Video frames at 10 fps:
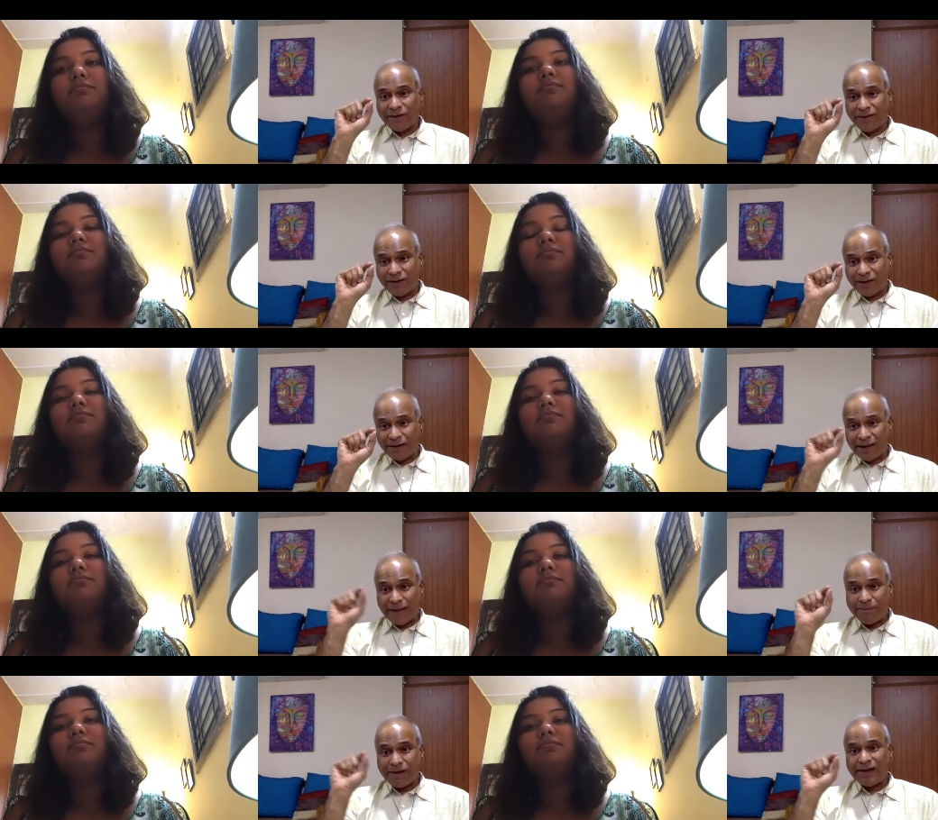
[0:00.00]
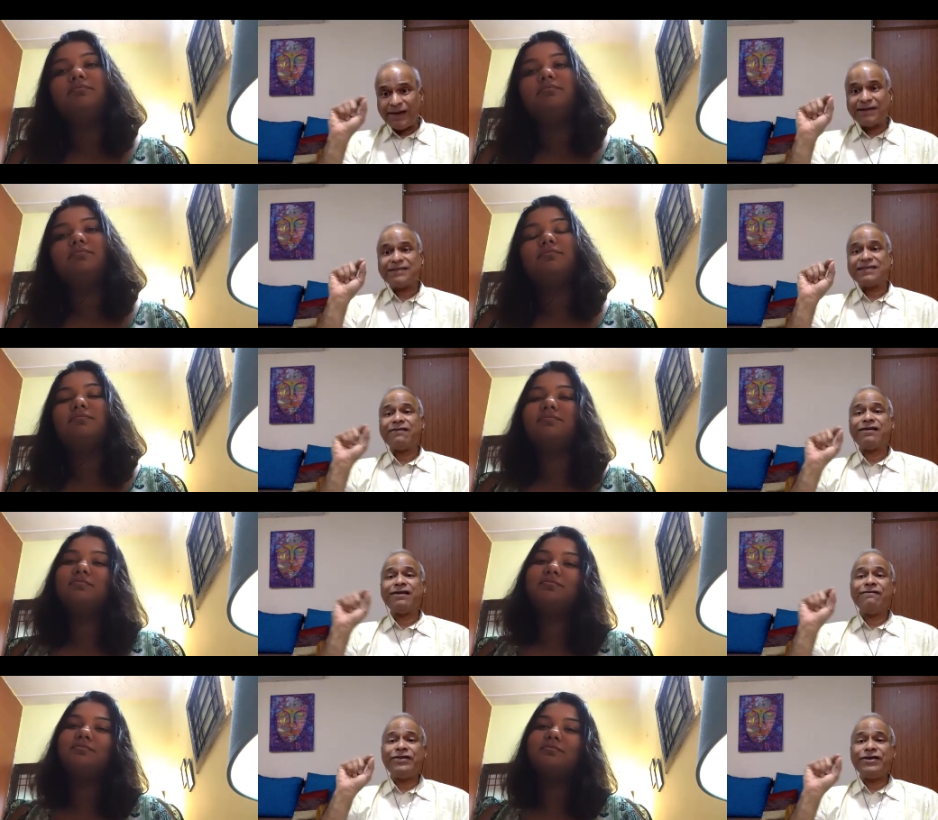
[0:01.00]
Speaker 1: uh, hyperlinked
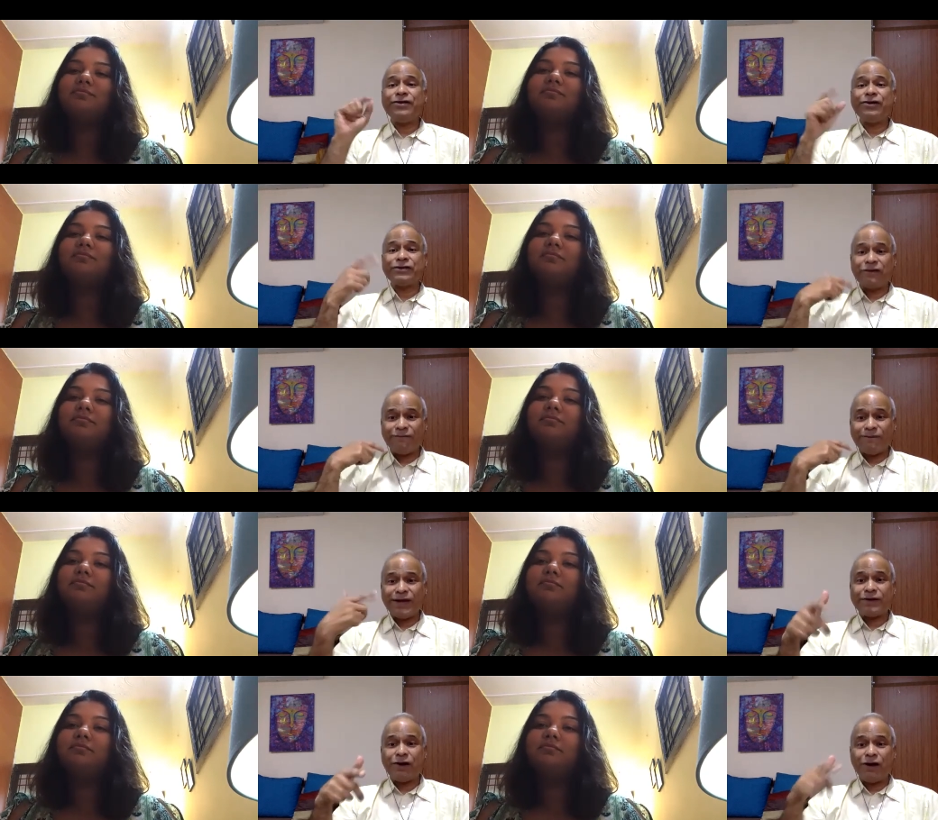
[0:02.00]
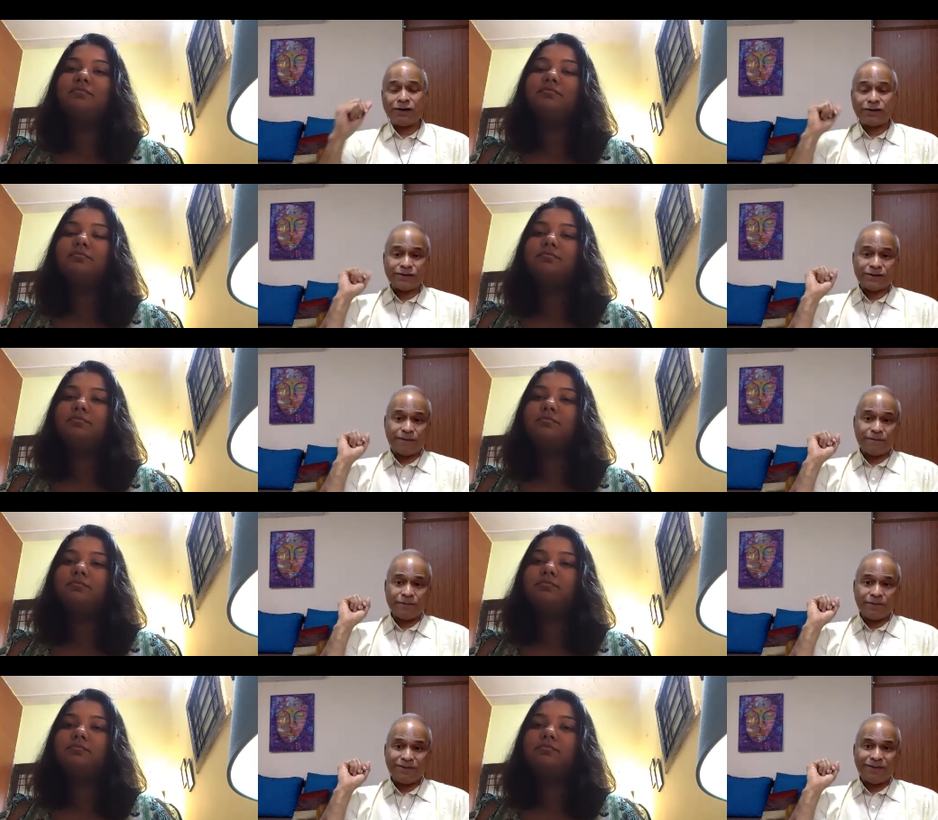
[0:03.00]
several videos of my talks.
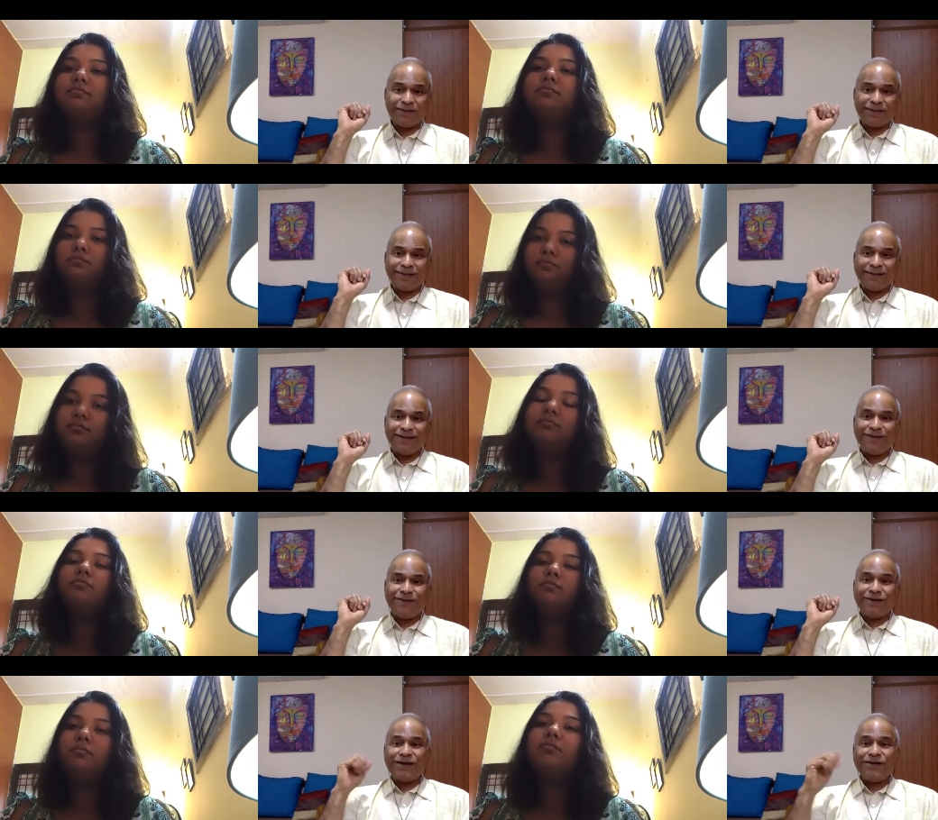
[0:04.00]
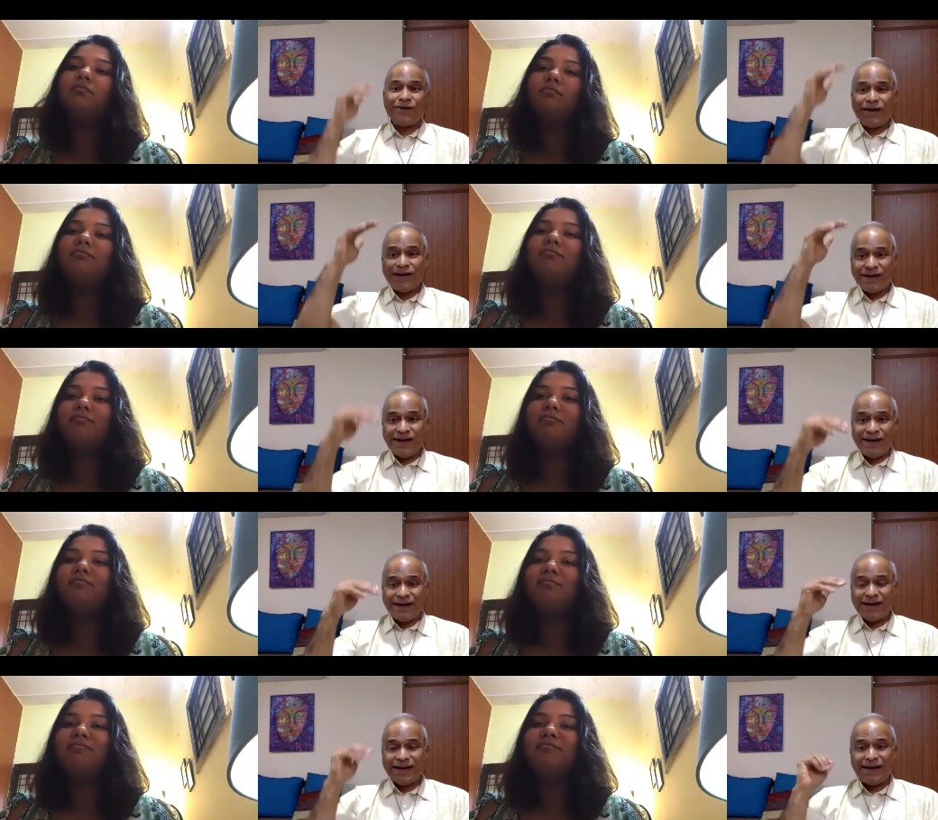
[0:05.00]
Okay, you can hmm. read,
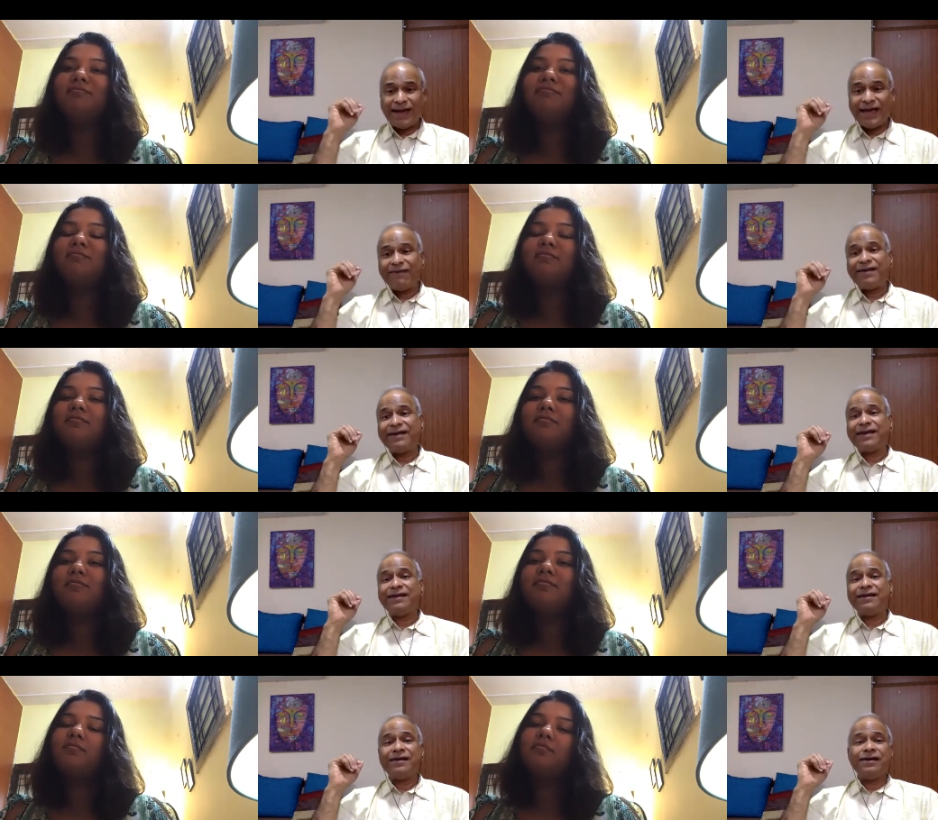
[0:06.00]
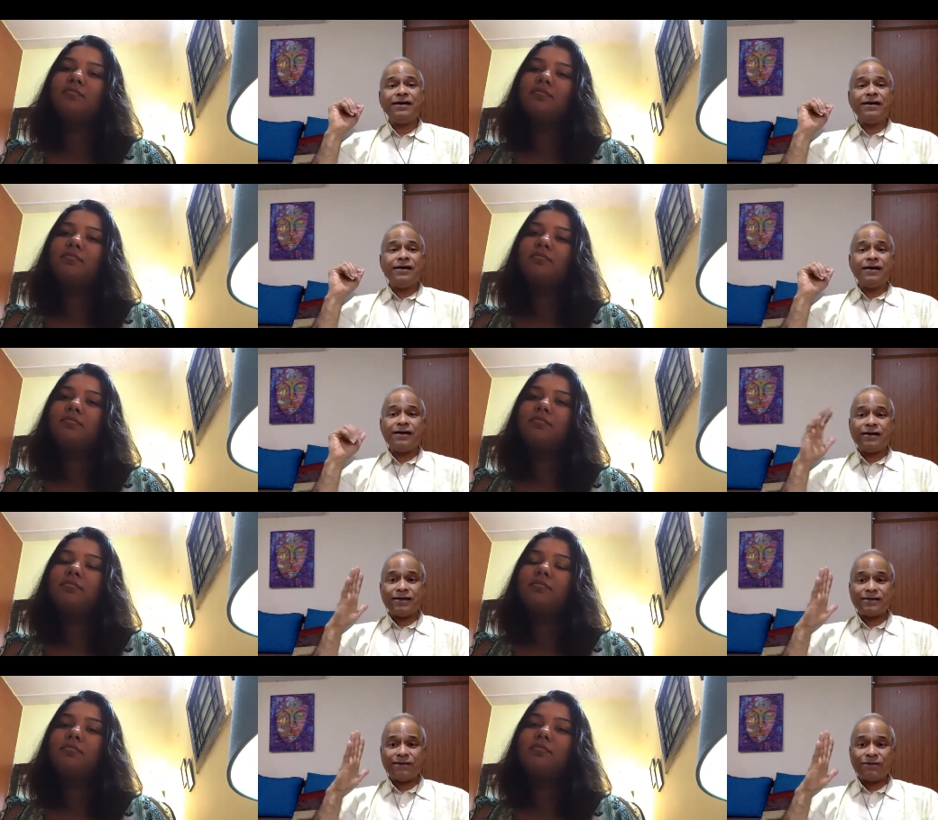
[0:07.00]
and then I have written
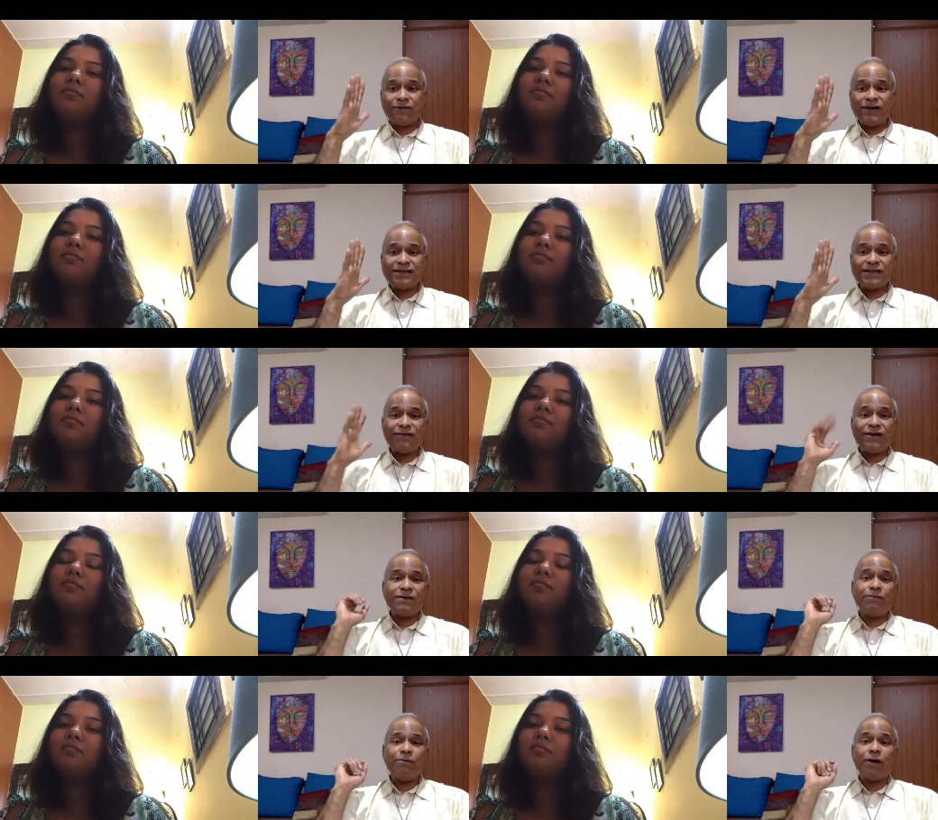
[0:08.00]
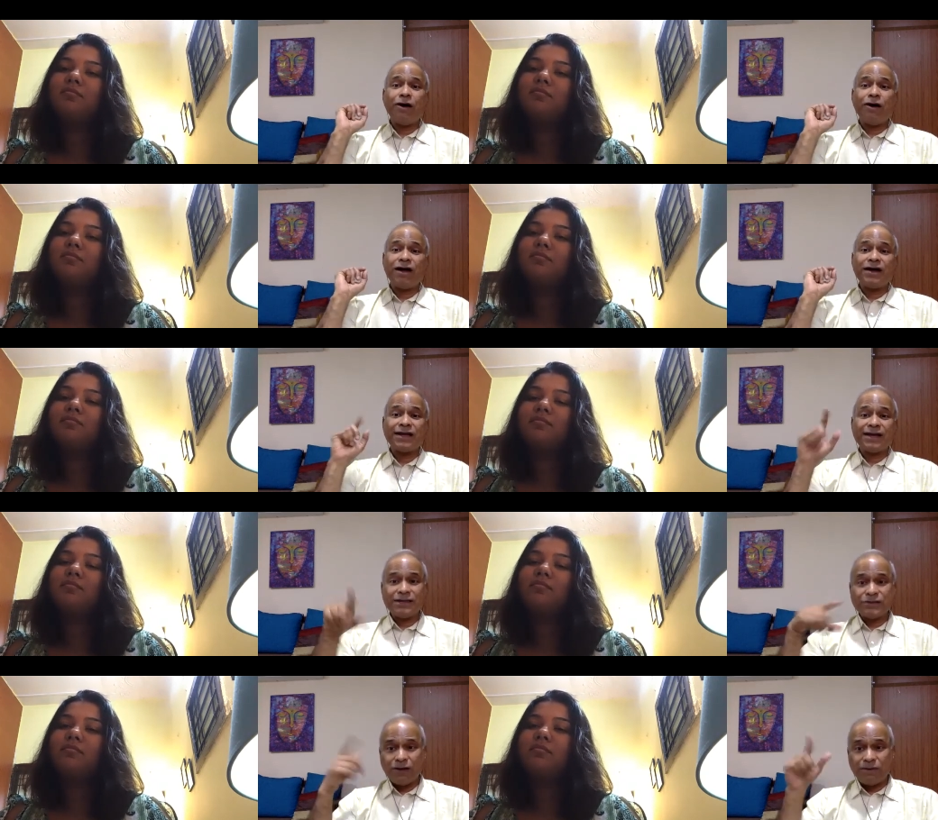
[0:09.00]
uh, some 27 blog
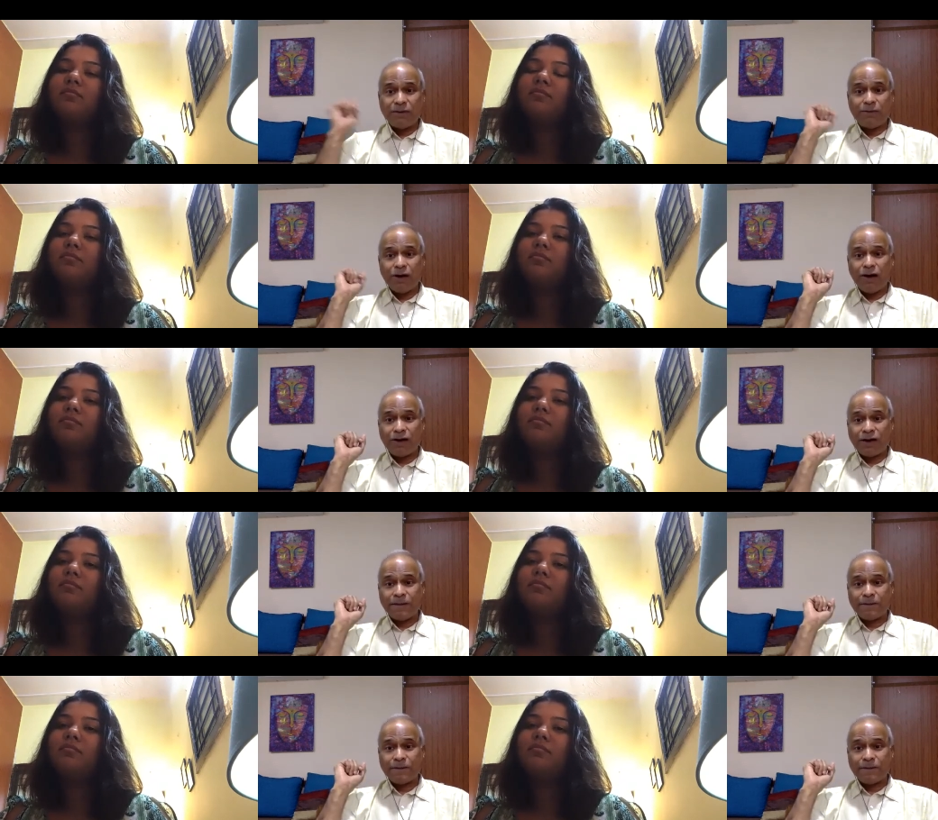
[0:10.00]
articles on my blog.